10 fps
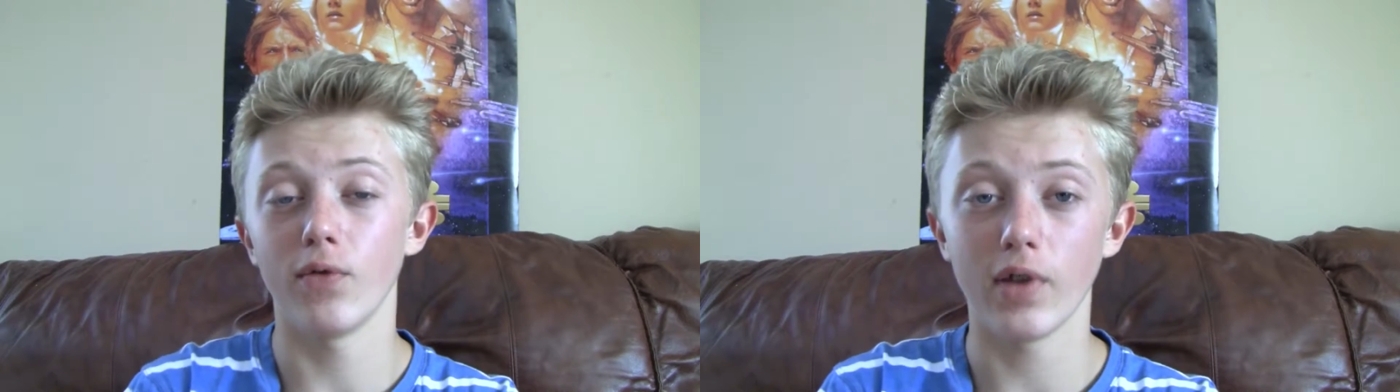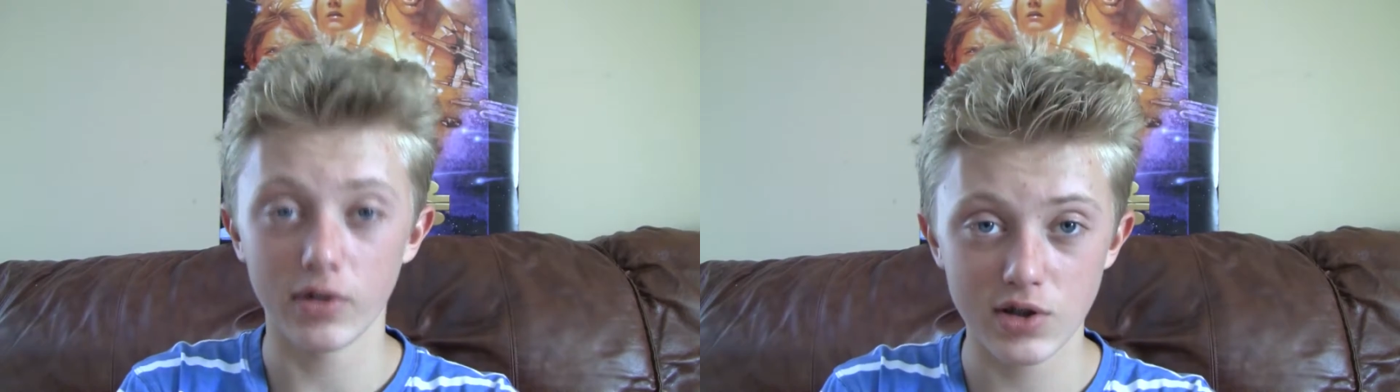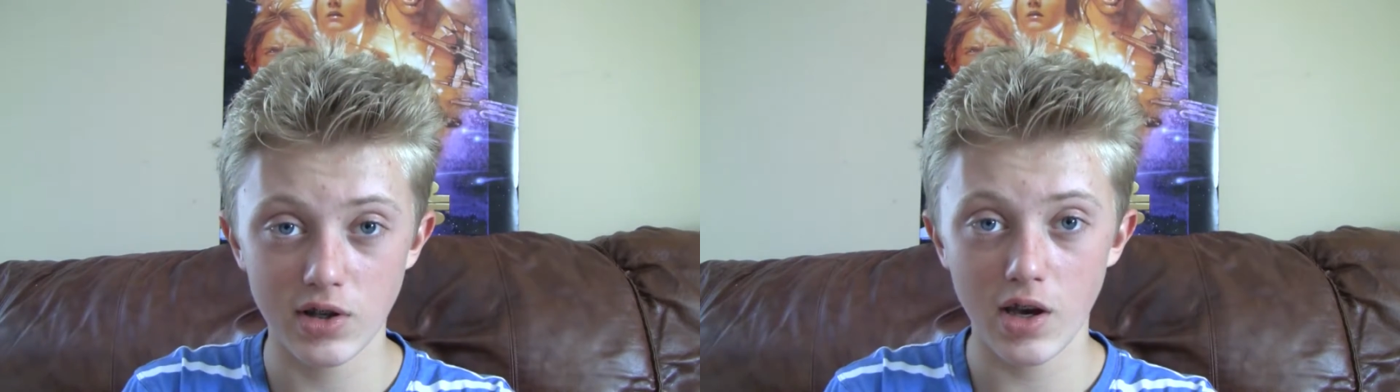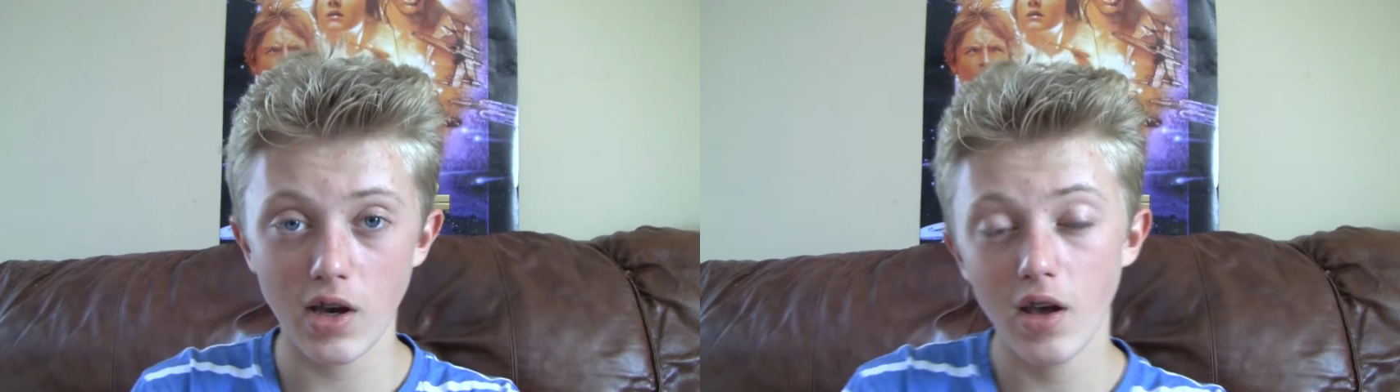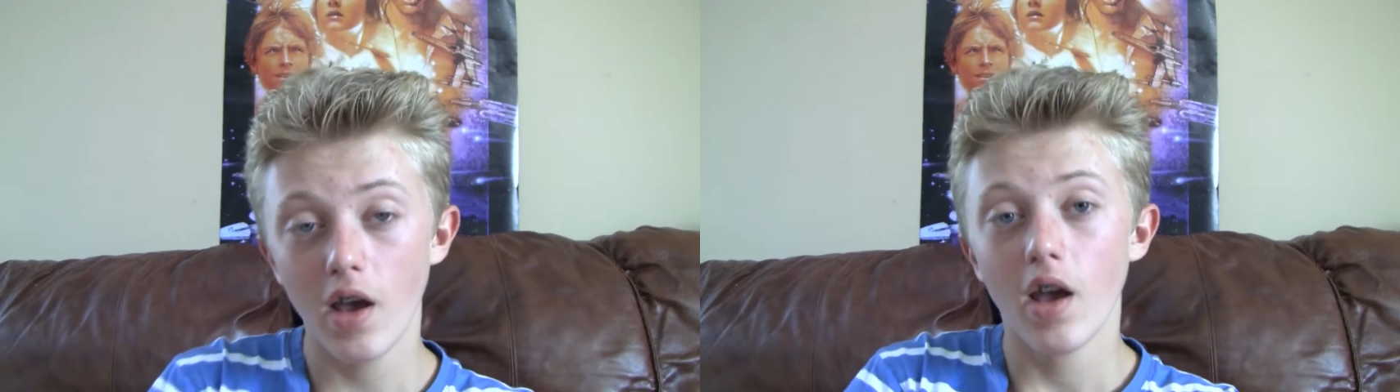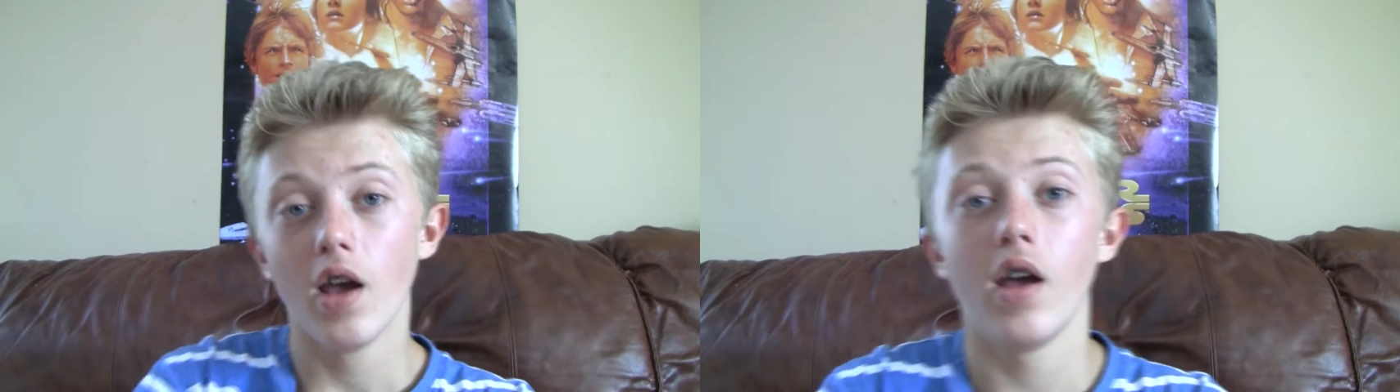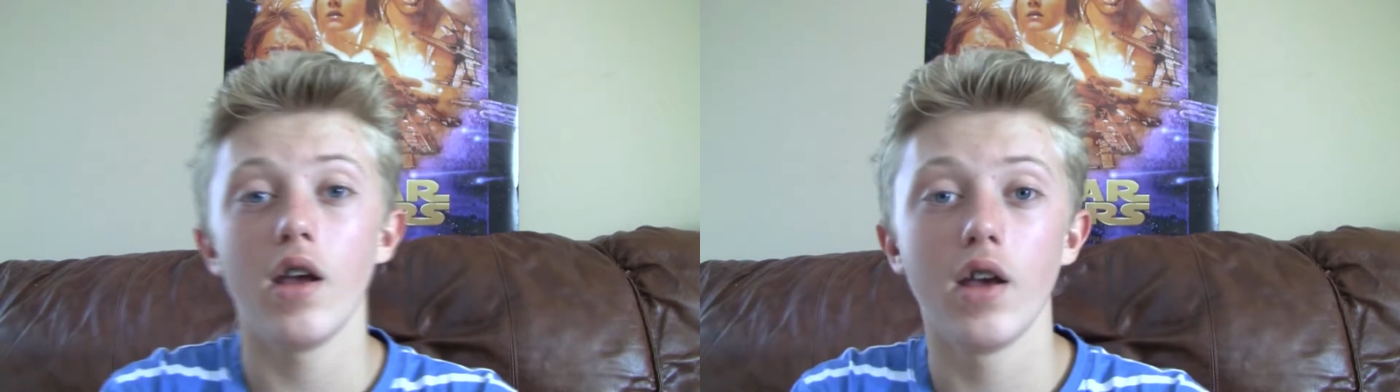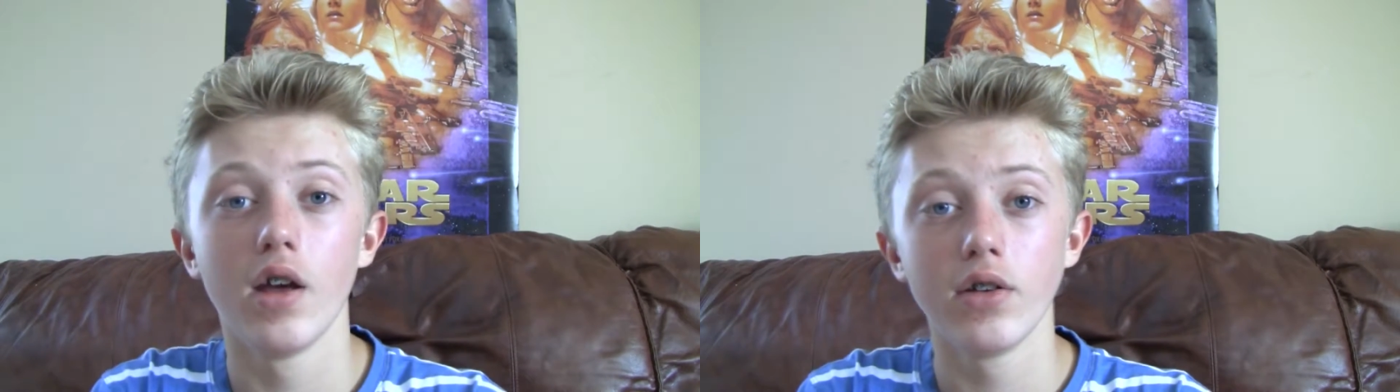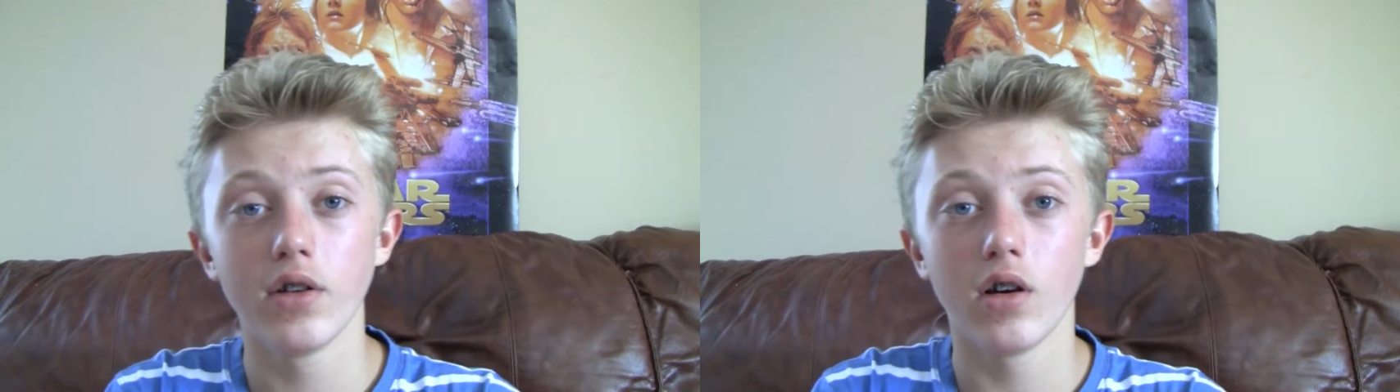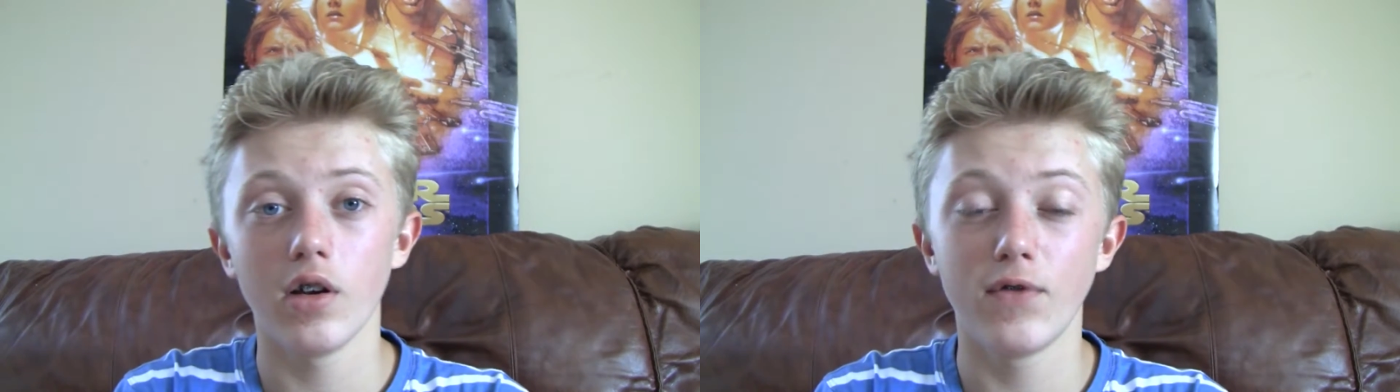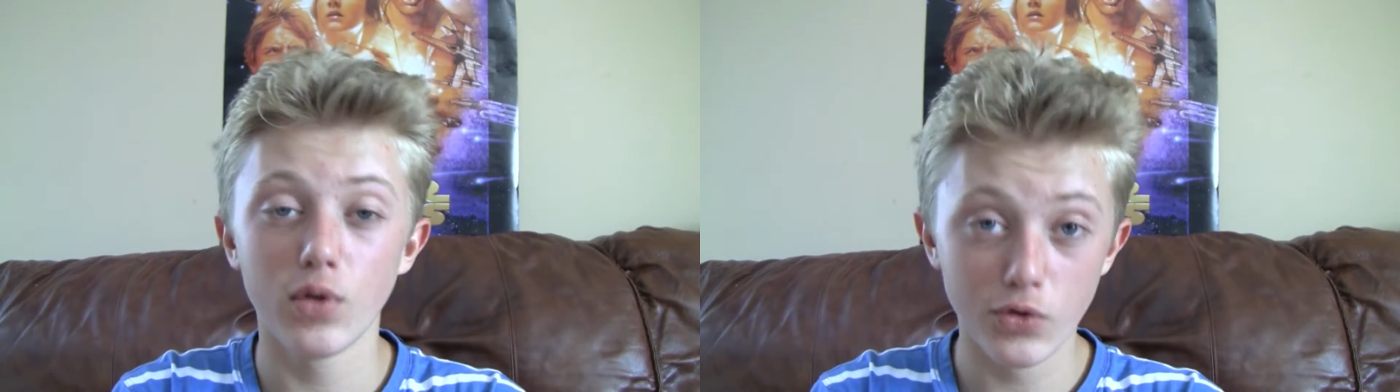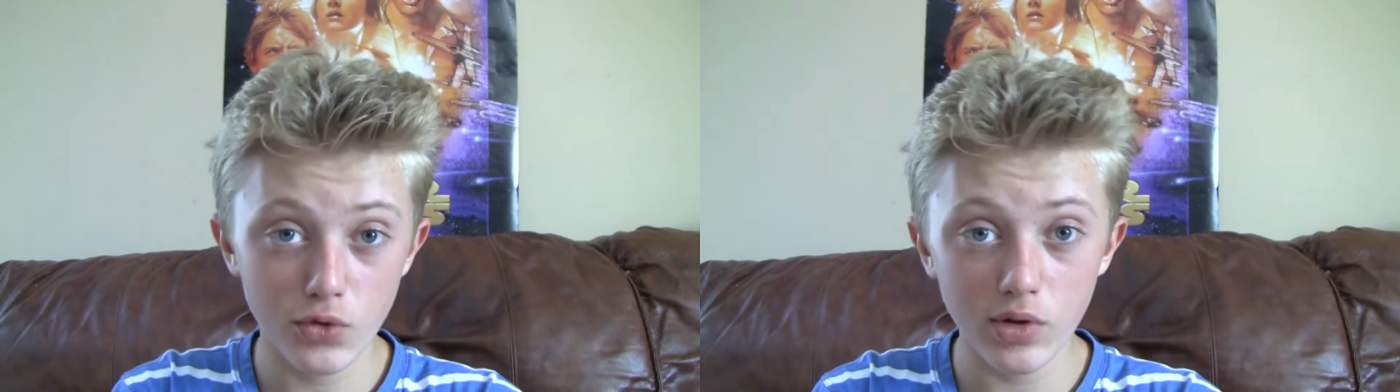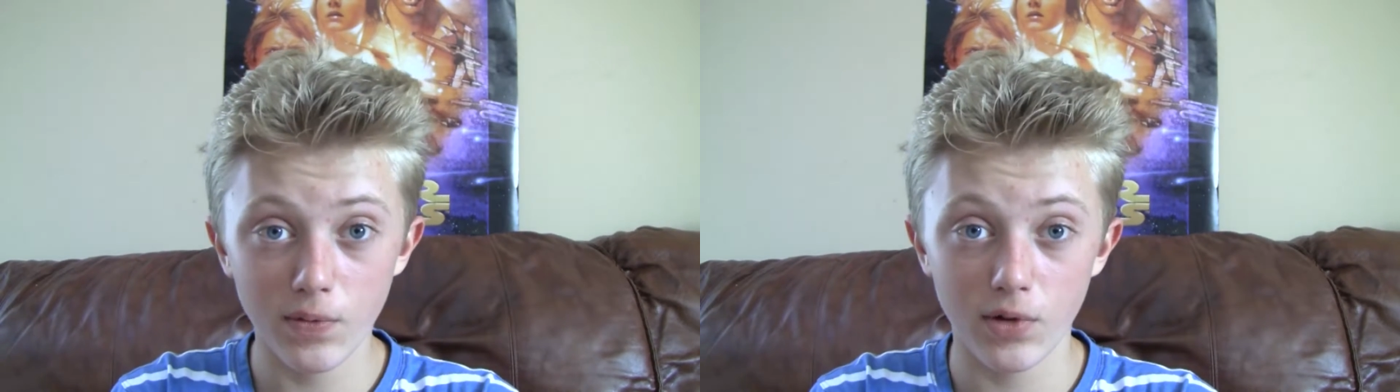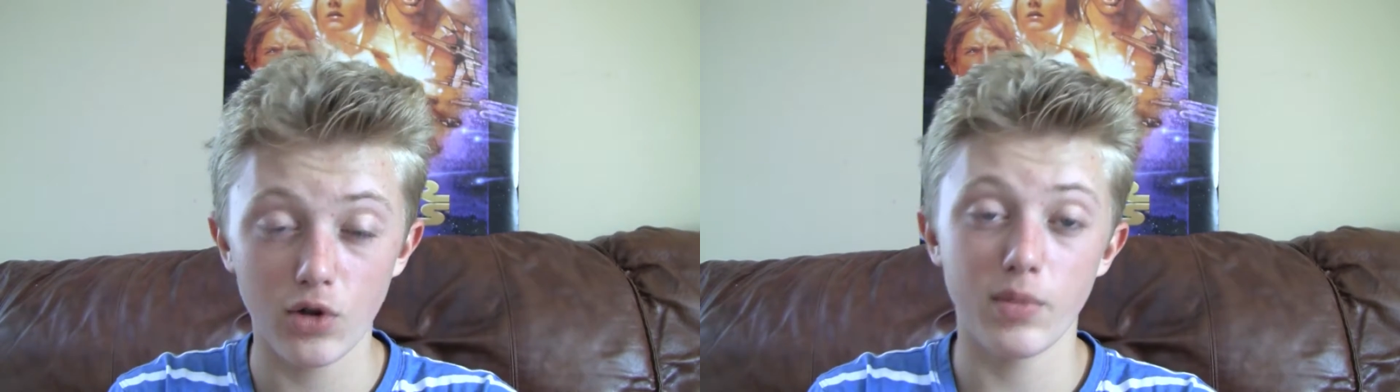of LTA. And if you enjoyed the video,